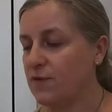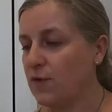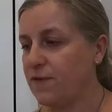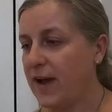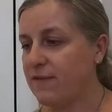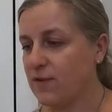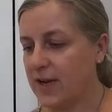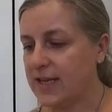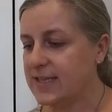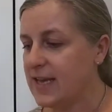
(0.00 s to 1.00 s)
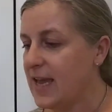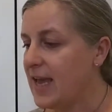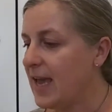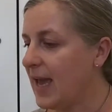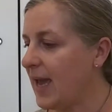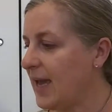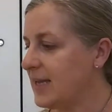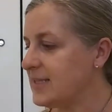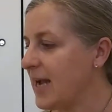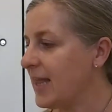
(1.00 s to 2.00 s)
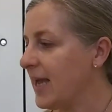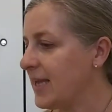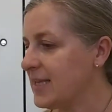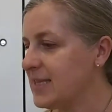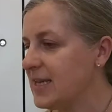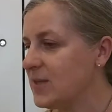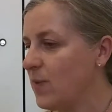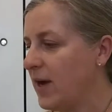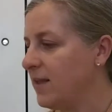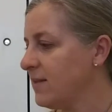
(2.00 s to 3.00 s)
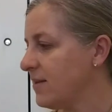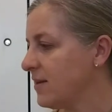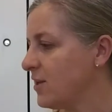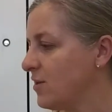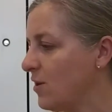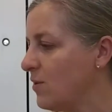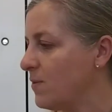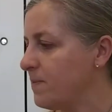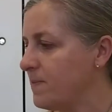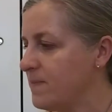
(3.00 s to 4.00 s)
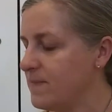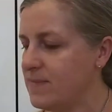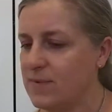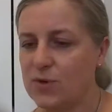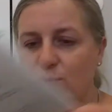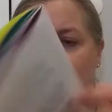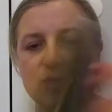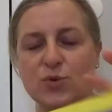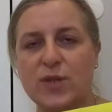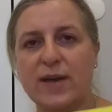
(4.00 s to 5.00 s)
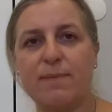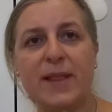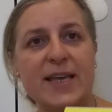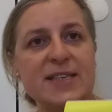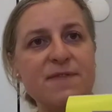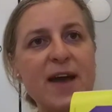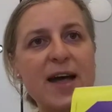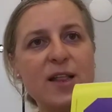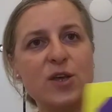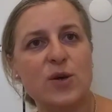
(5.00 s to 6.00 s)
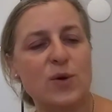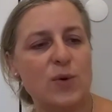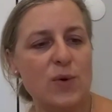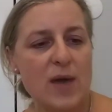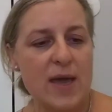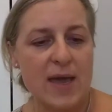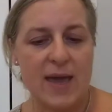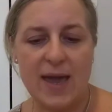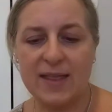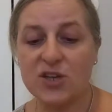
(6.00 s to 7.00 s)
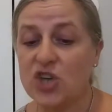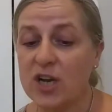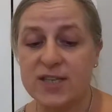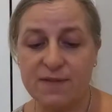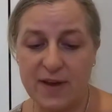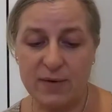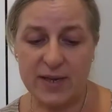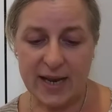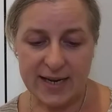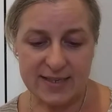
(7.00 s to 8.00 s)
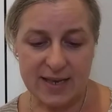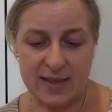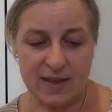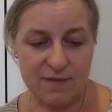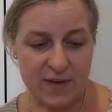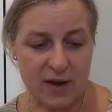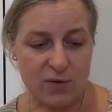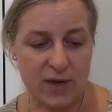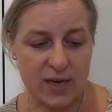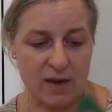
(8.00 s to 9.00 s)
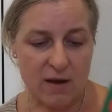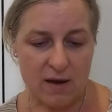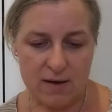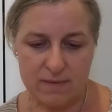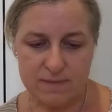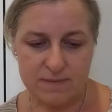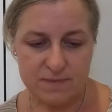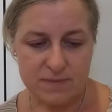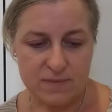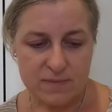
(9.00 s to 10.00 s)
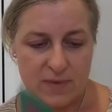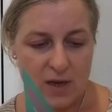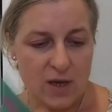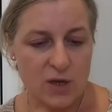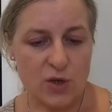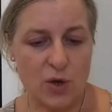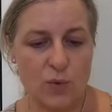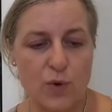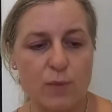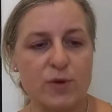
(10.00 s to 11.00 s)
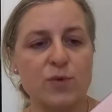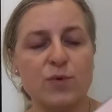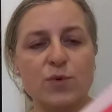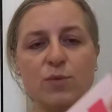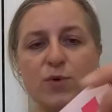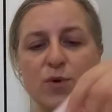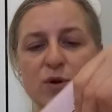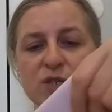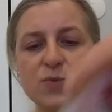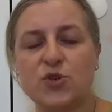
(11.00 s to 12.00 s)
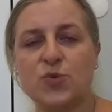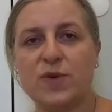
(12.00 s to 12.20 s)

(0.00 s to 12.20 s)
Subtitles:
for 5 grades. And I like this as well. You do the place value. And the charts are very nice. And they vary, Roman numerals, which